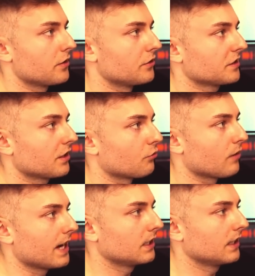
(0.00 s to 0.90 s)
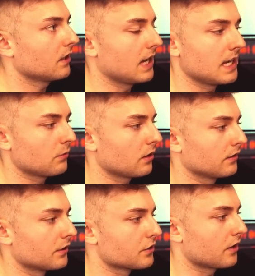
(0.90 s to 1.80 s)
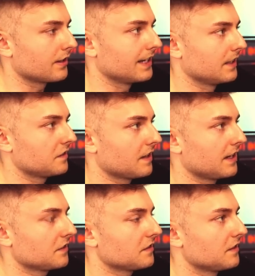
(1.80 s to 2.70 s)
you're just going to right click anywhere on the chart and hit settings.